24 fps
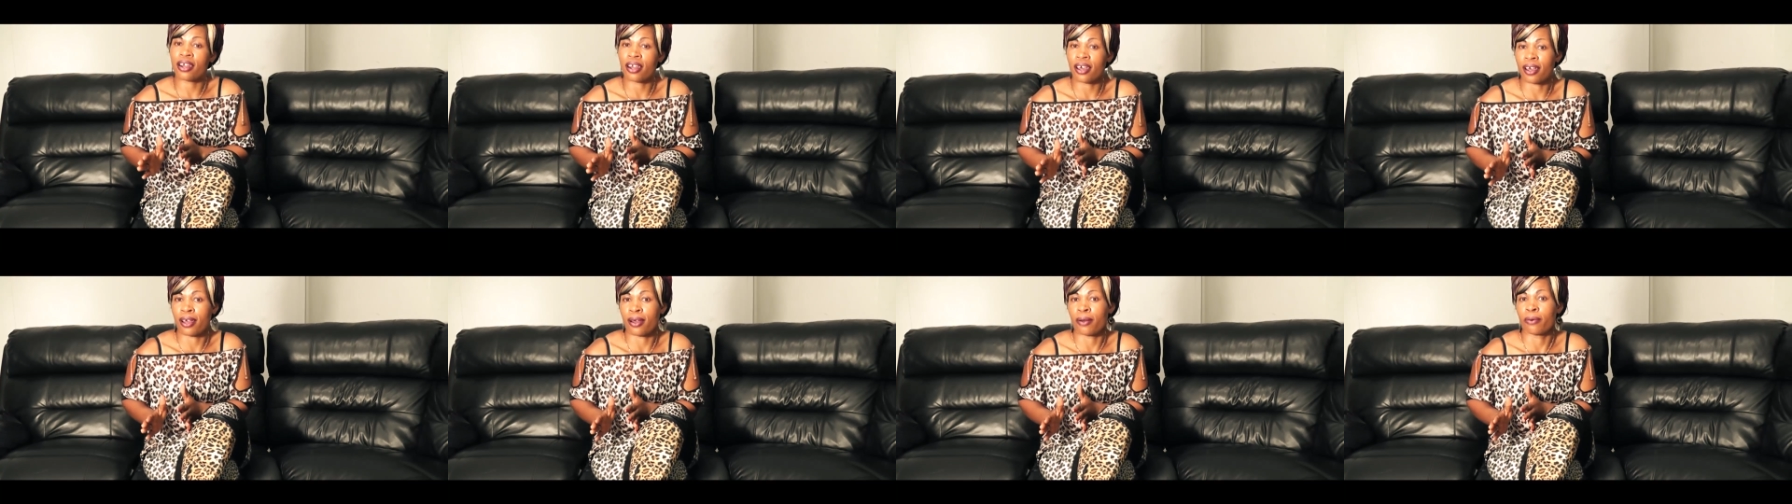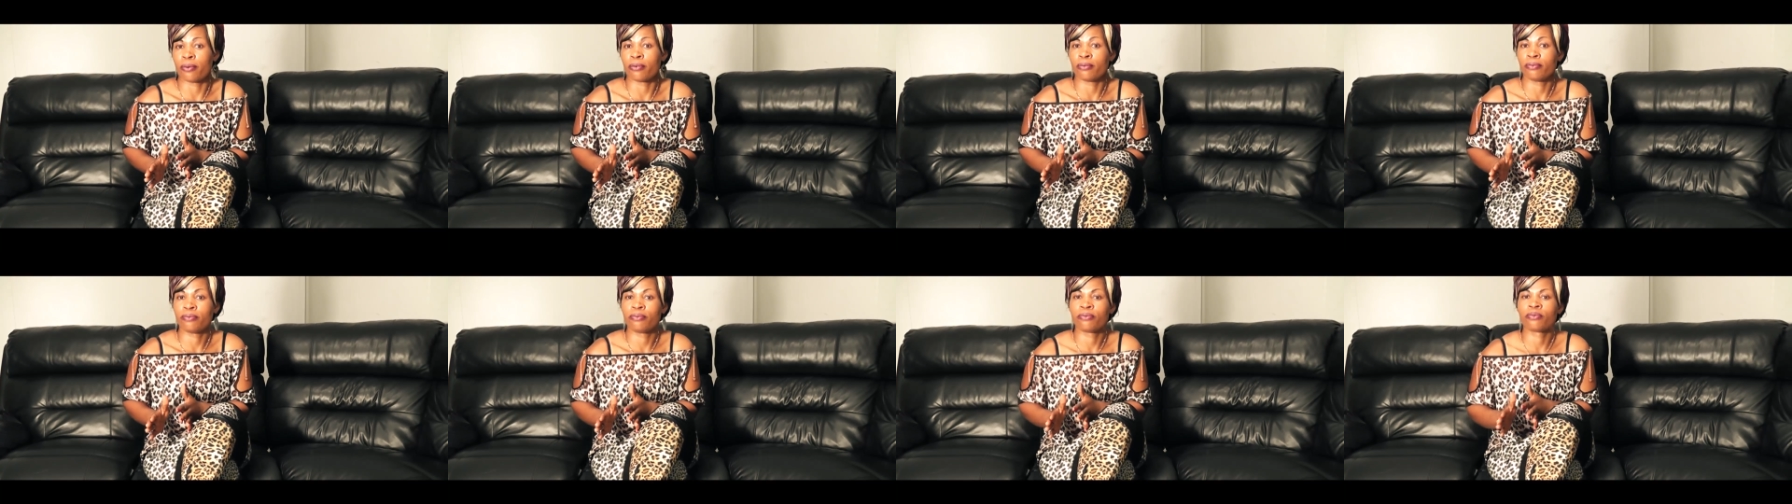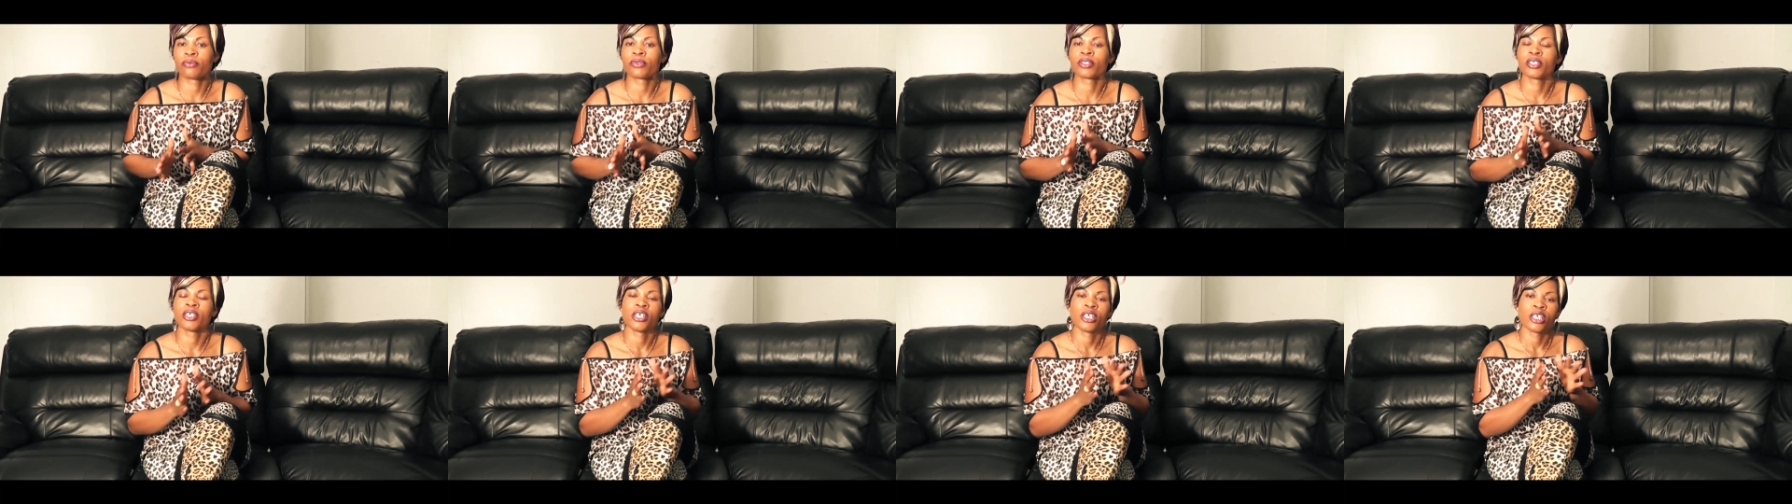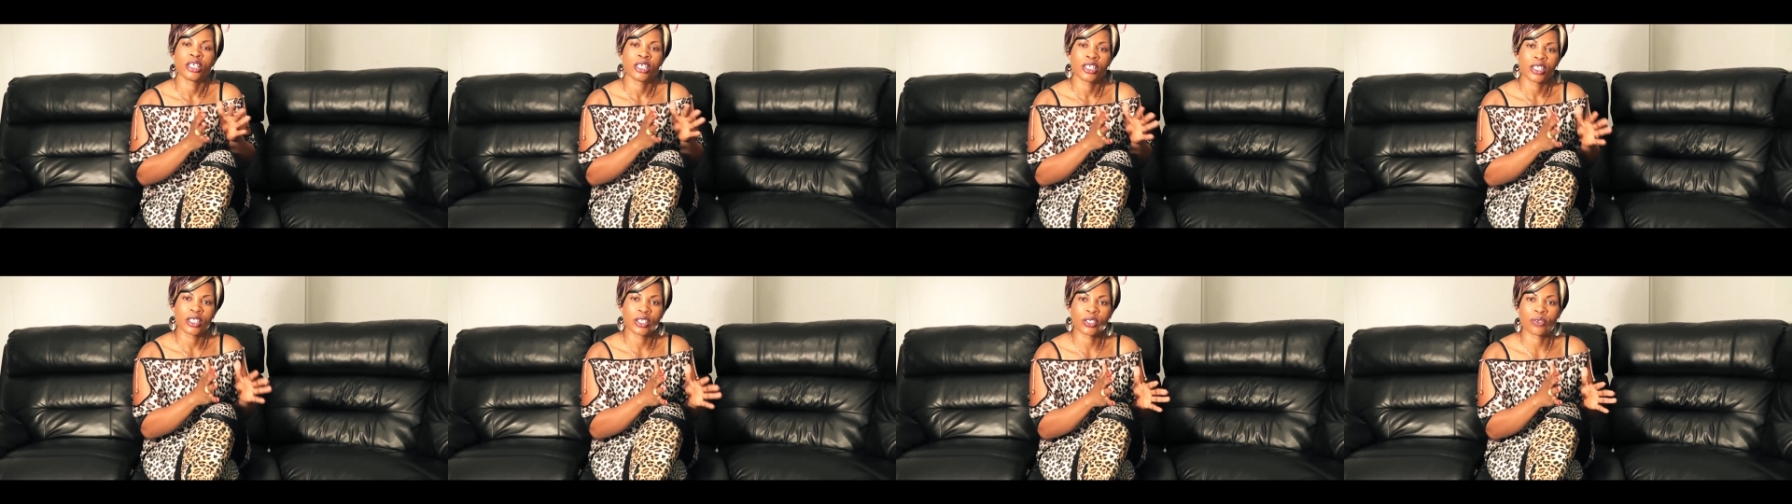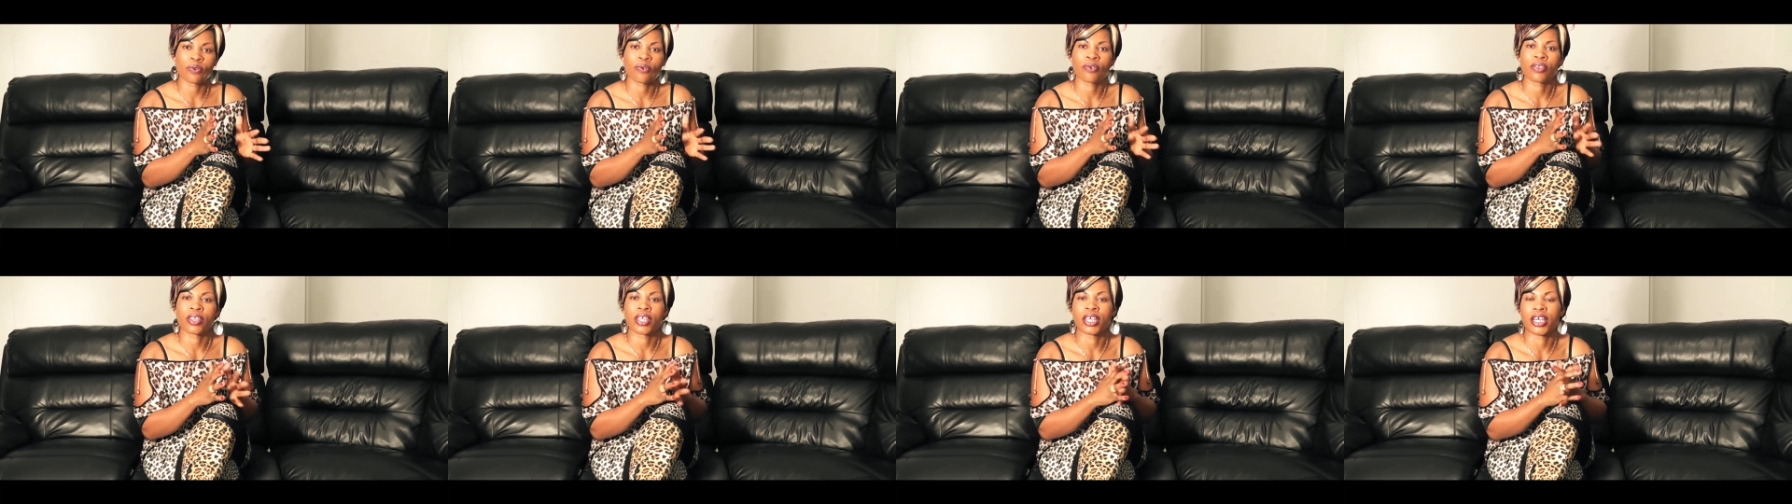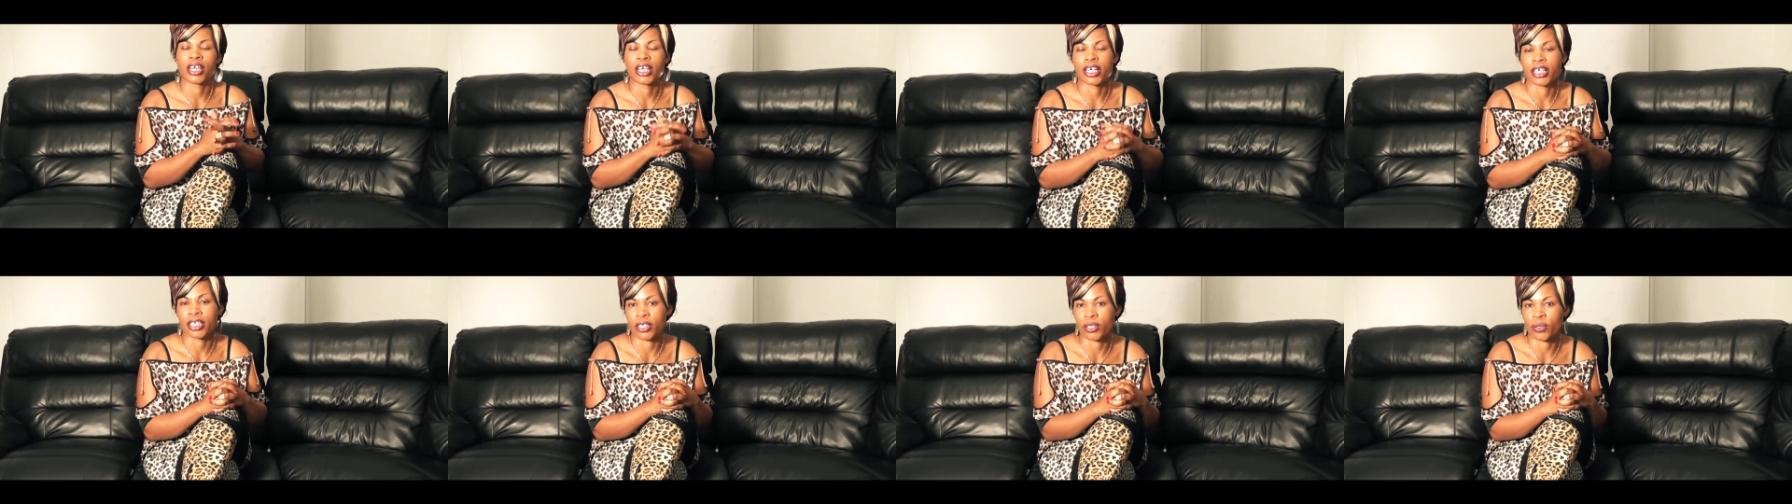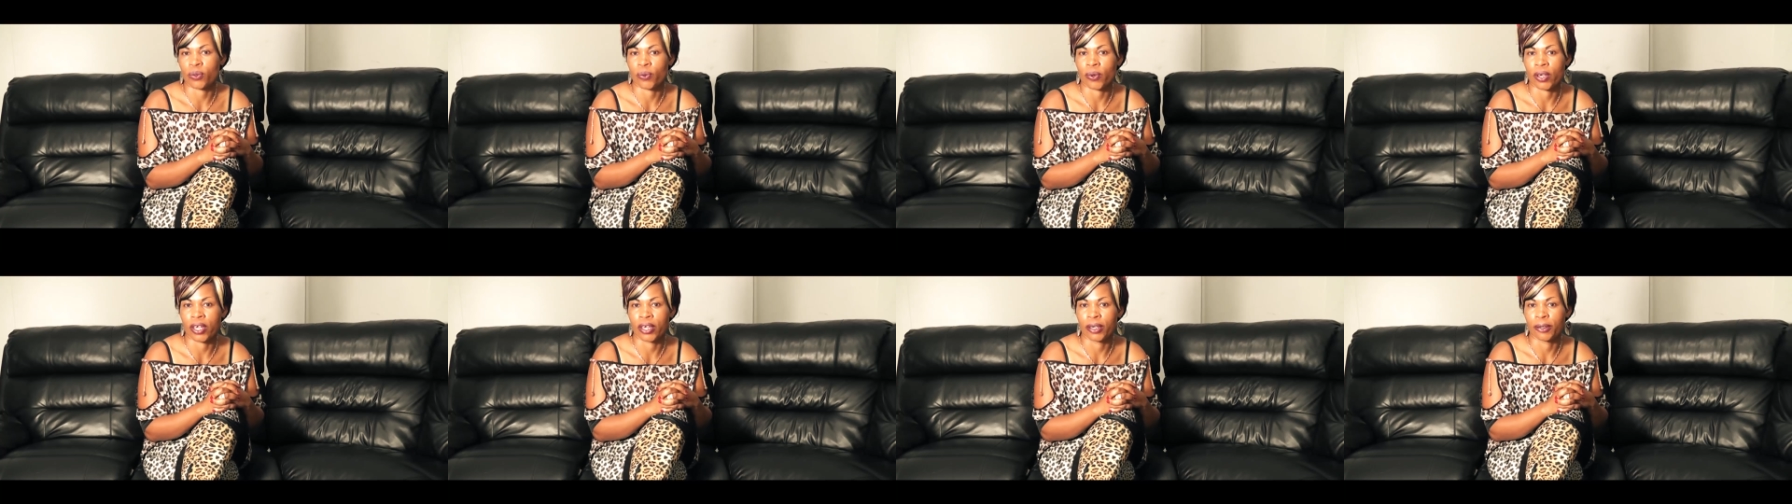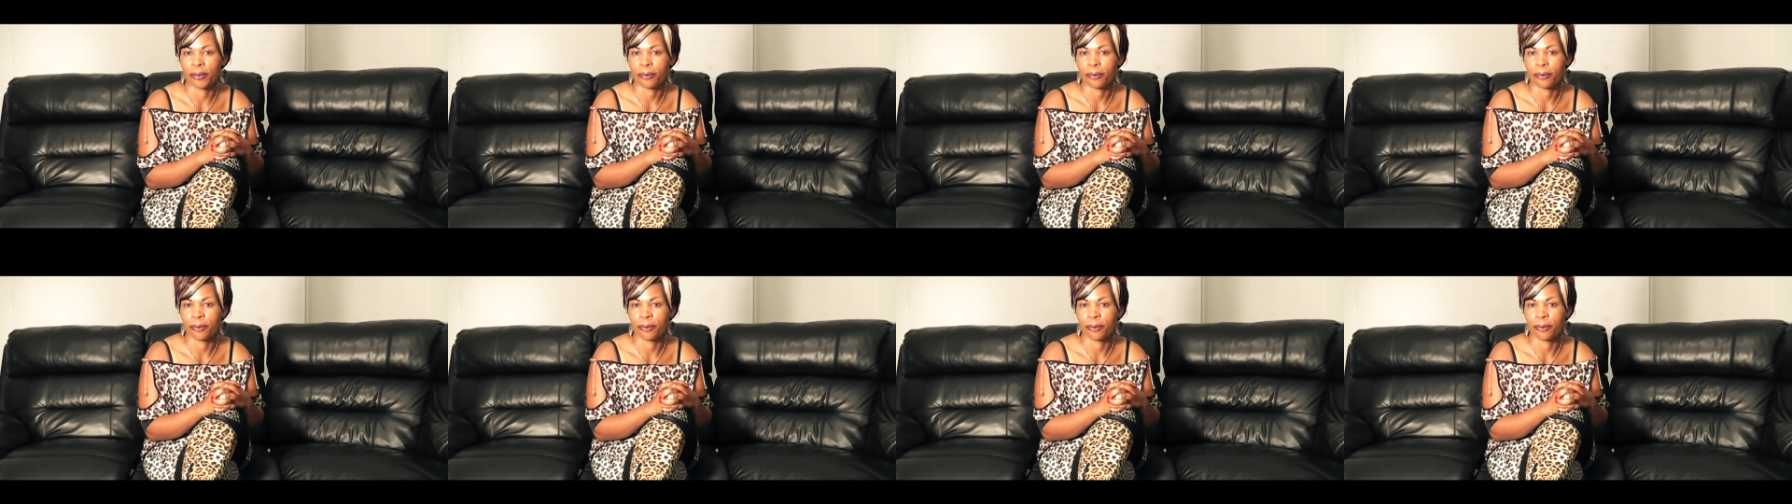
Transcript: now to the next one.